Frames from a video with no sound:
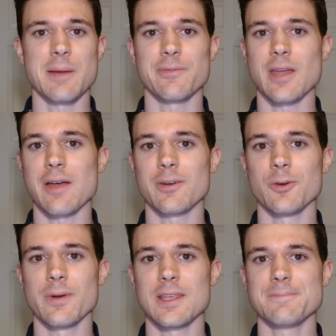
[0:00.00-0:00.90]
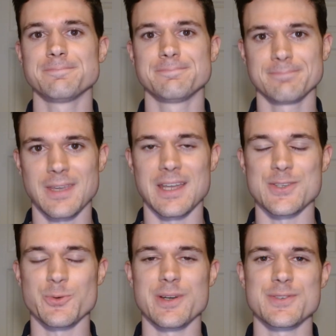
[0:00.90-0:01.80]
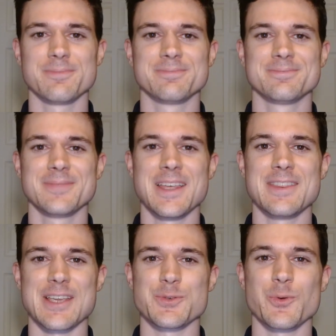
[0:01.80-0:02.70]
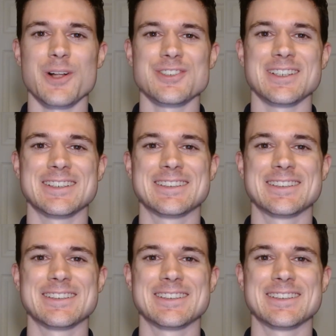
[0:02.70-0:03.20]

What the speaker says: if you haven't already, and as always, thanks for watching.